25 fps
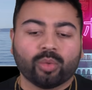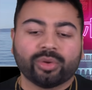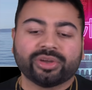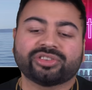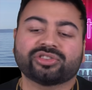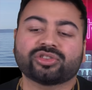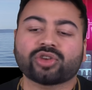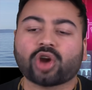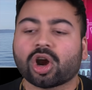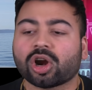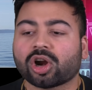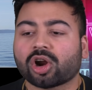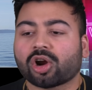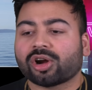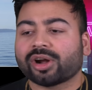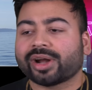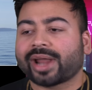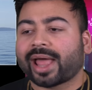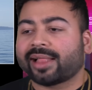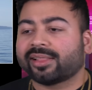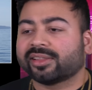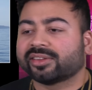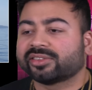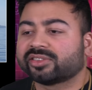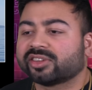We start our
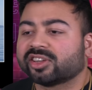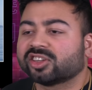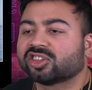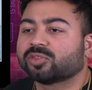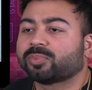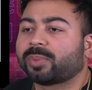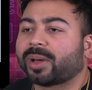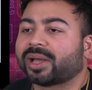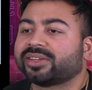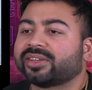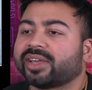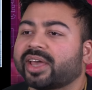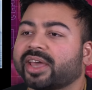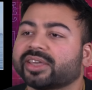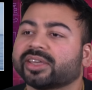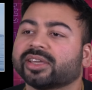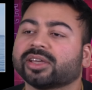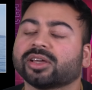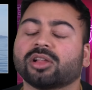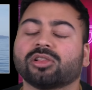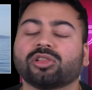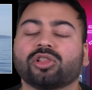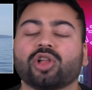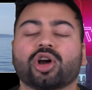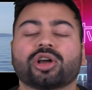analysis by
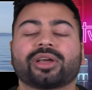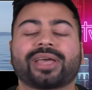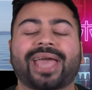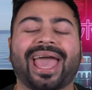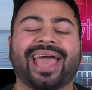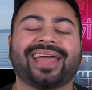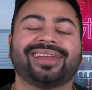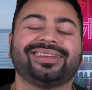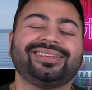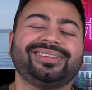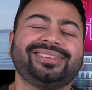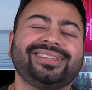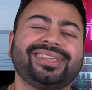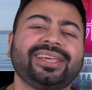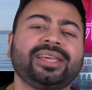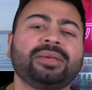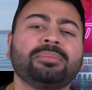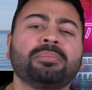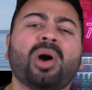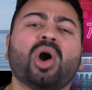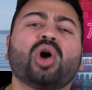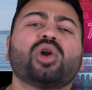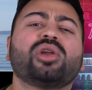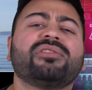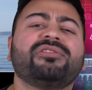taking a look at
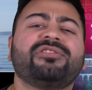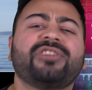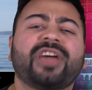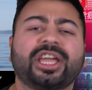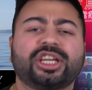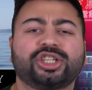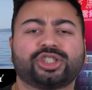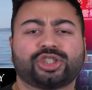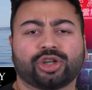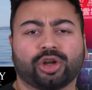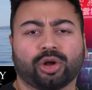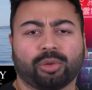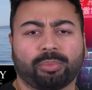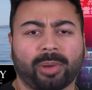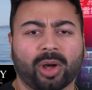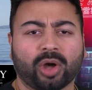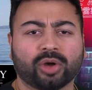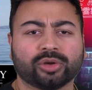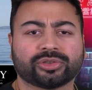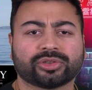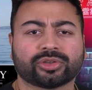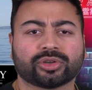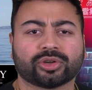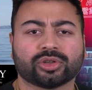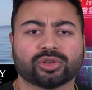demotivational
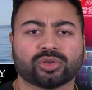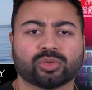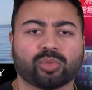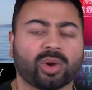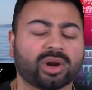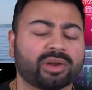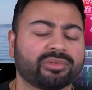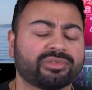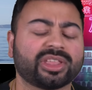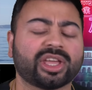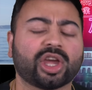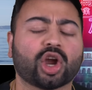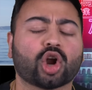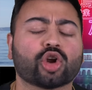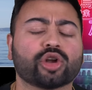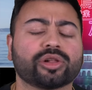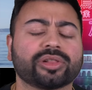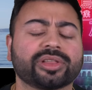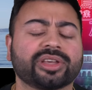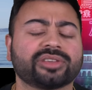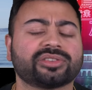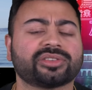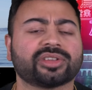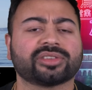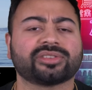posters, one of the
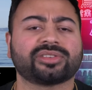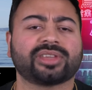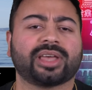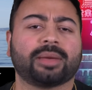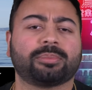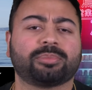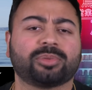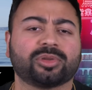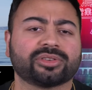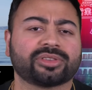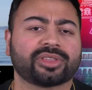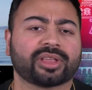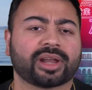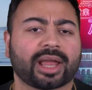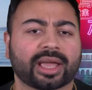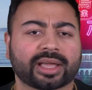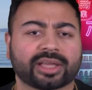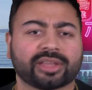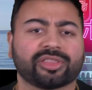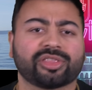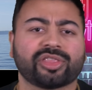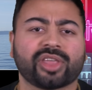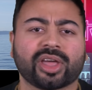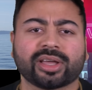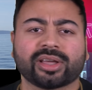earliest examples that I
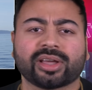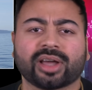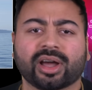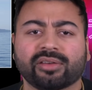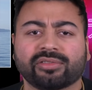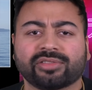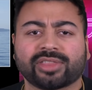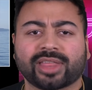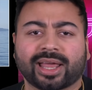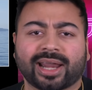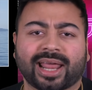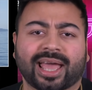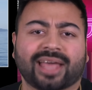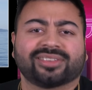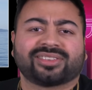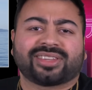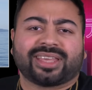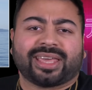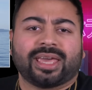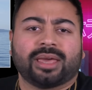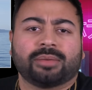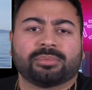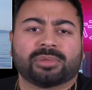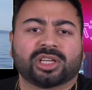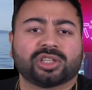could think of that has
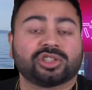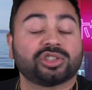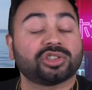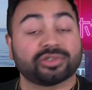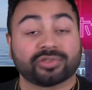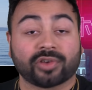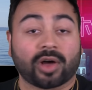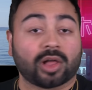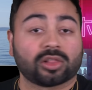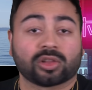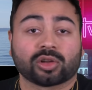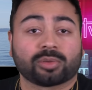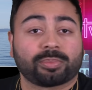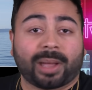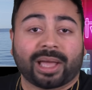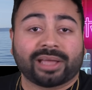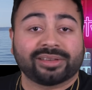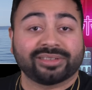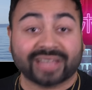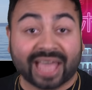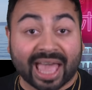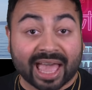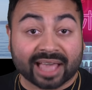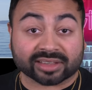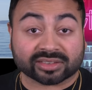image followed by
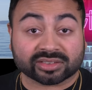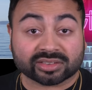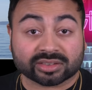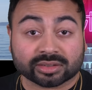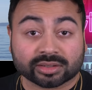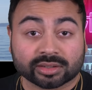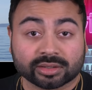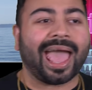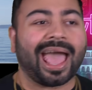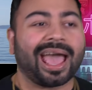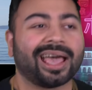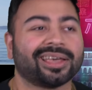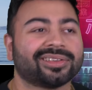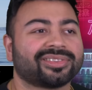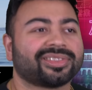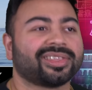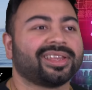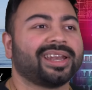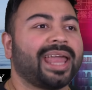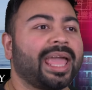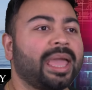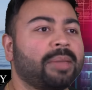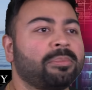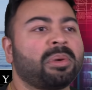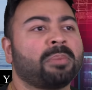text. As the
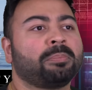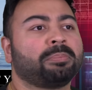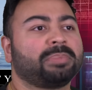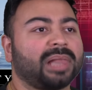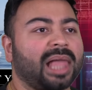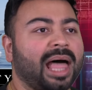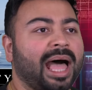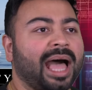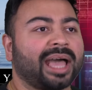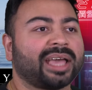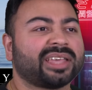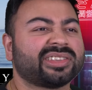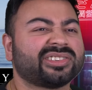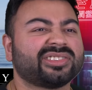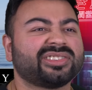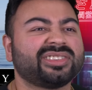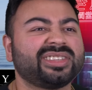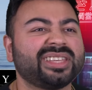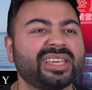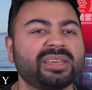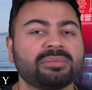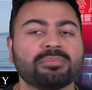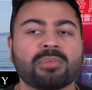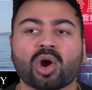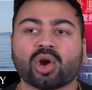name implies,
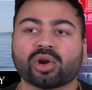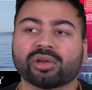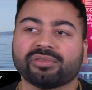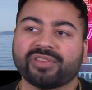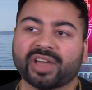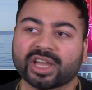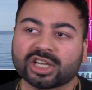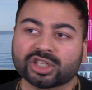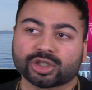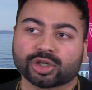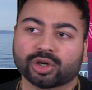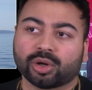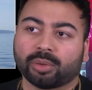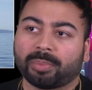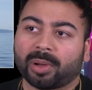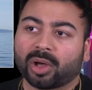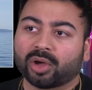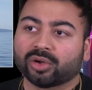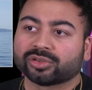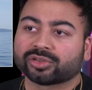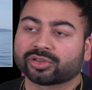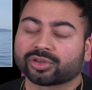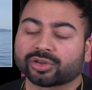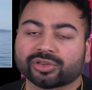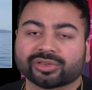demotivational
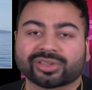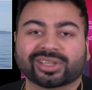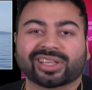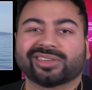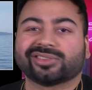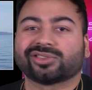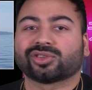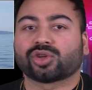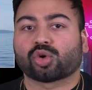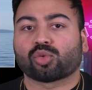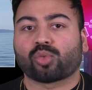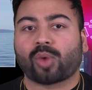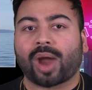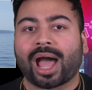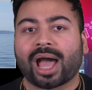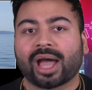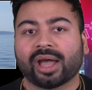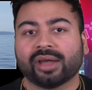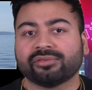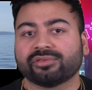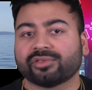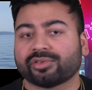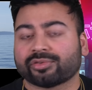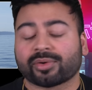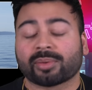posters is
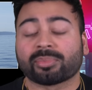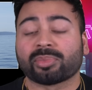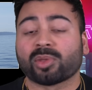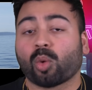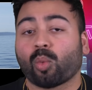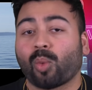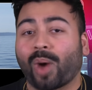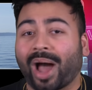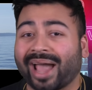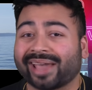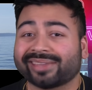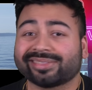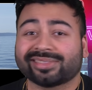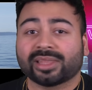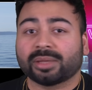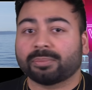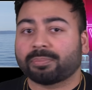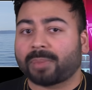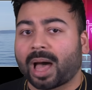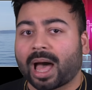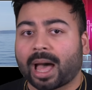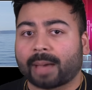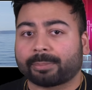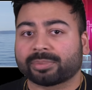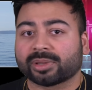derived from the widely
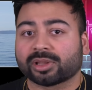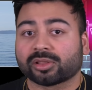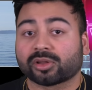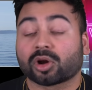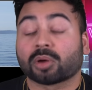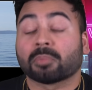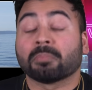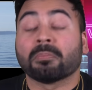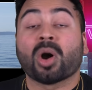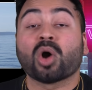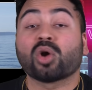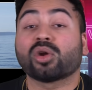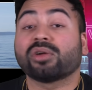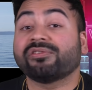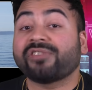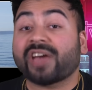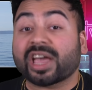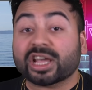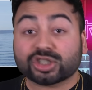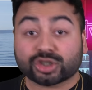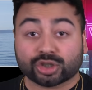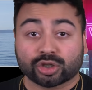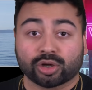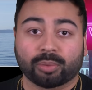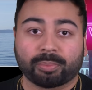popular
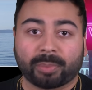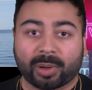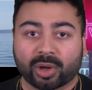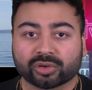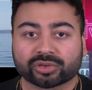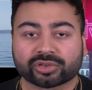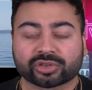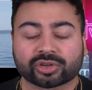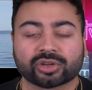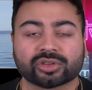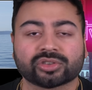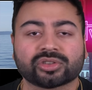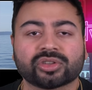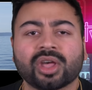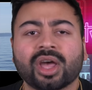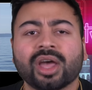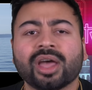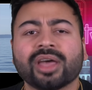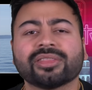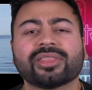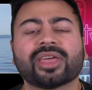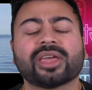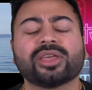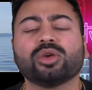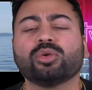motivational posters
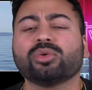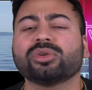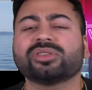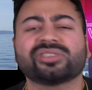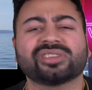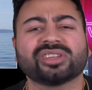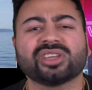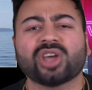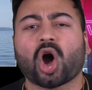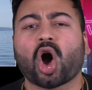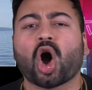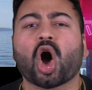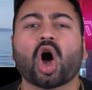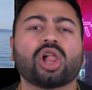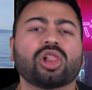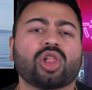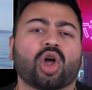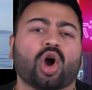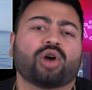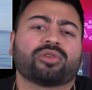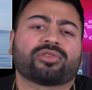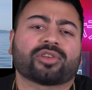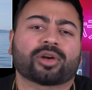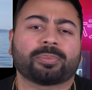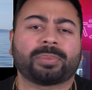that you would see all
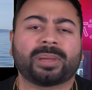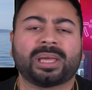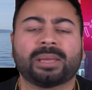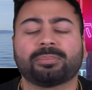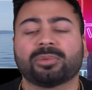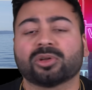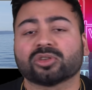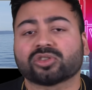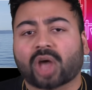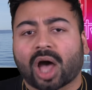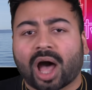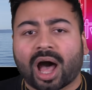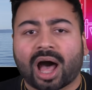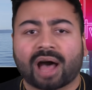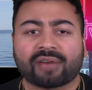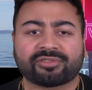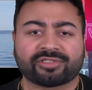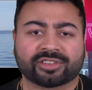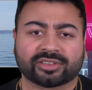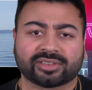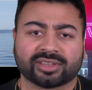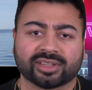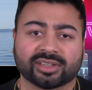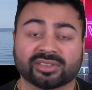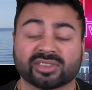over people's
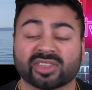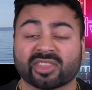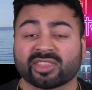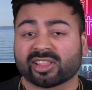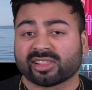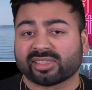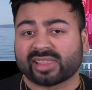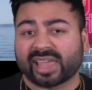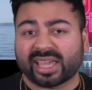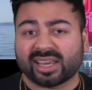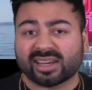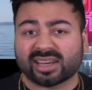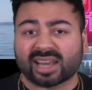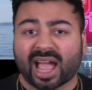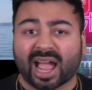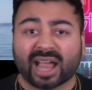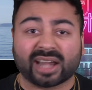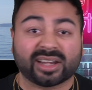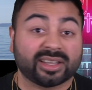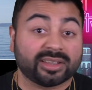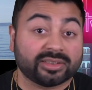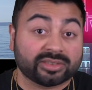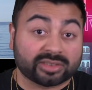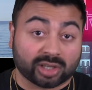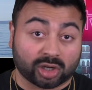offices in the late
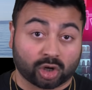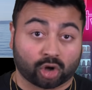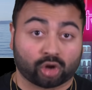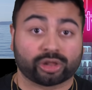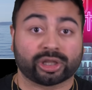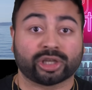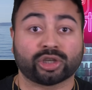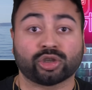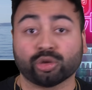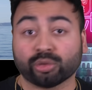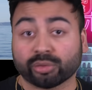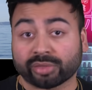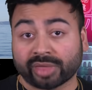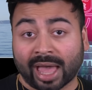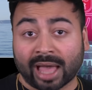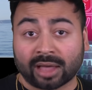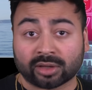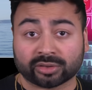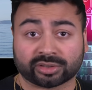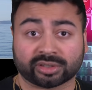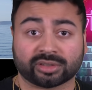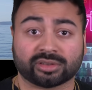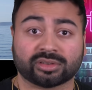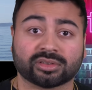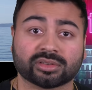90s and early
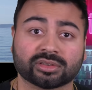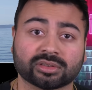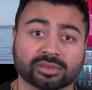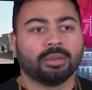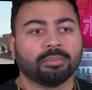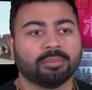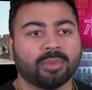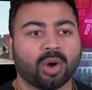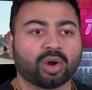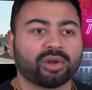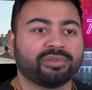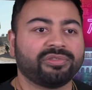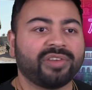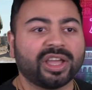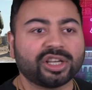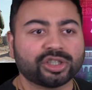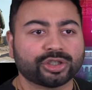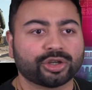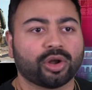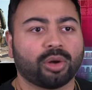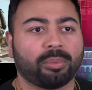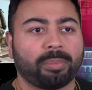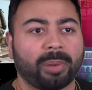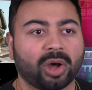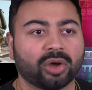2000s.
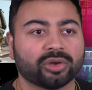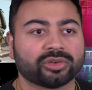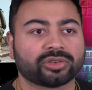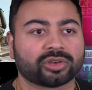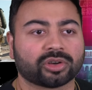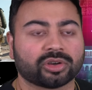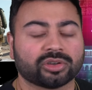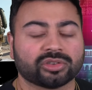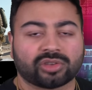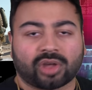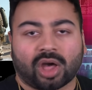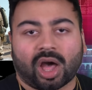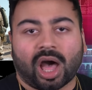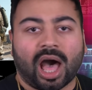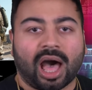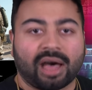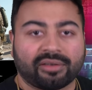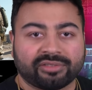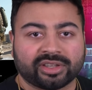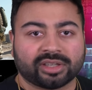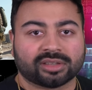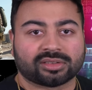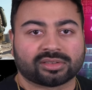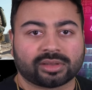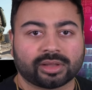Motivational posters,
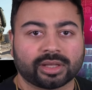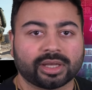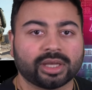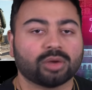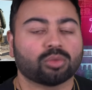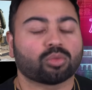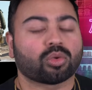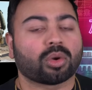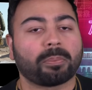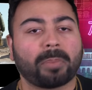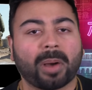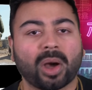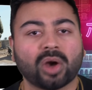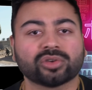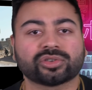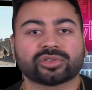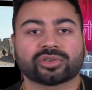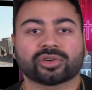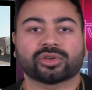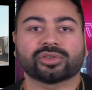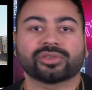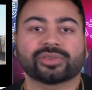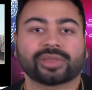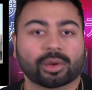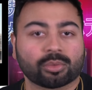obviously, were
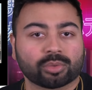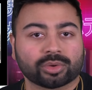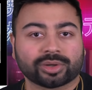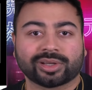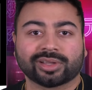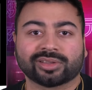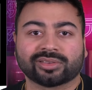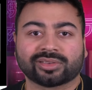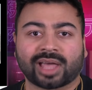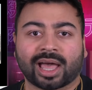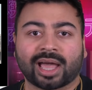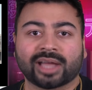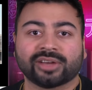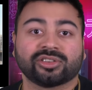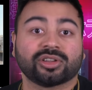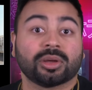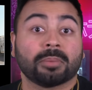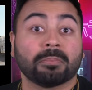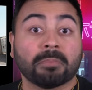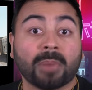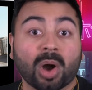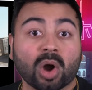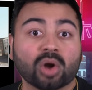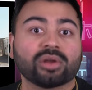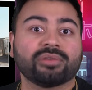posters that were designed to
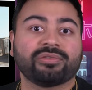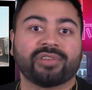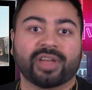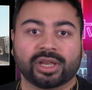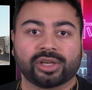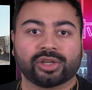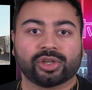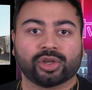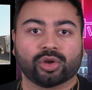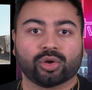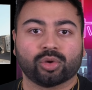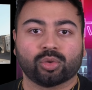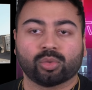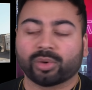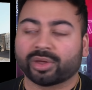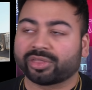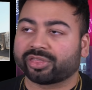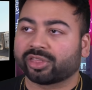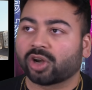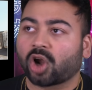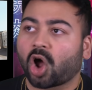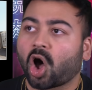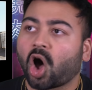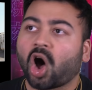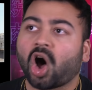motivate you with
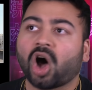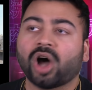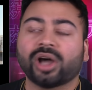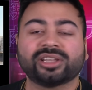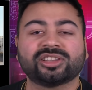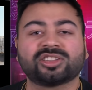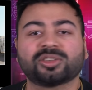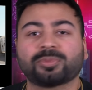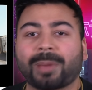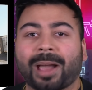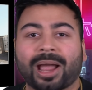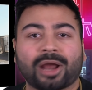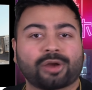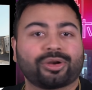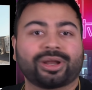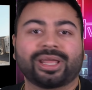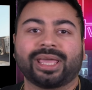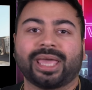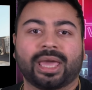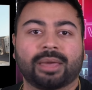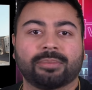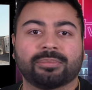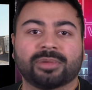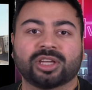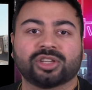an awe-inspiring
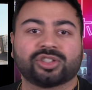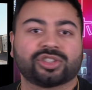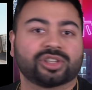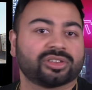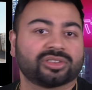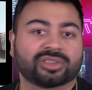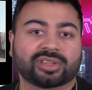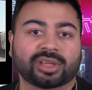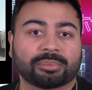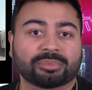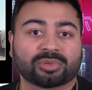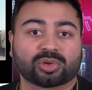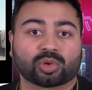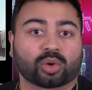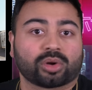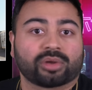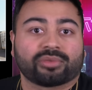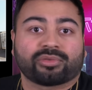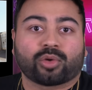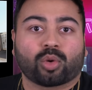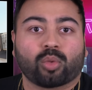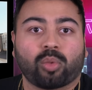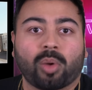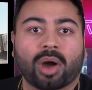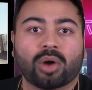image and some sort
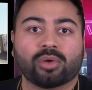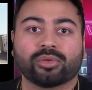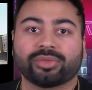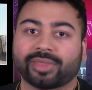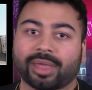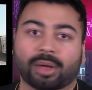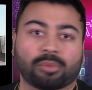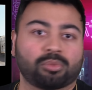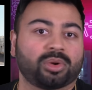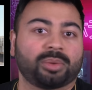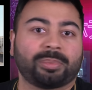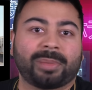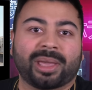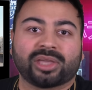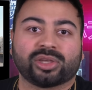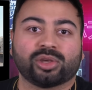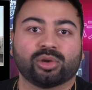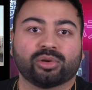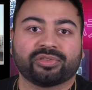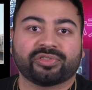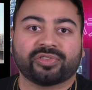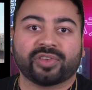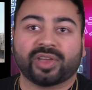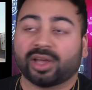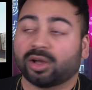of quote that would make
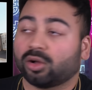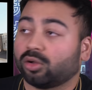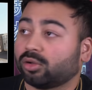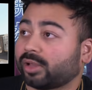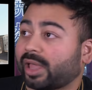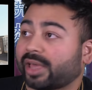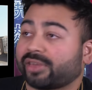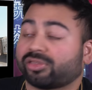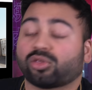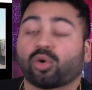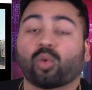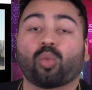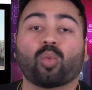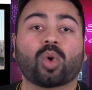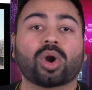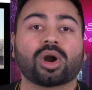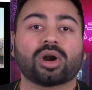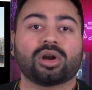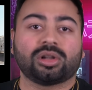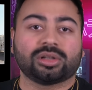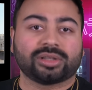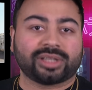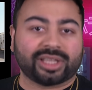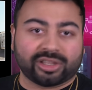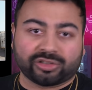you feel like the
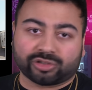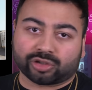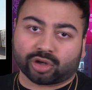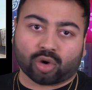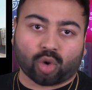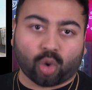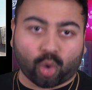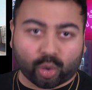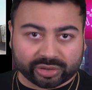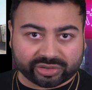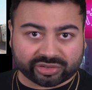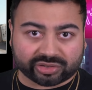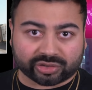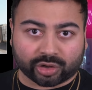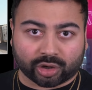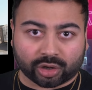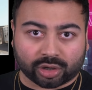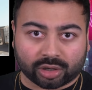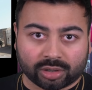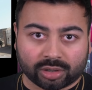world is your oyster.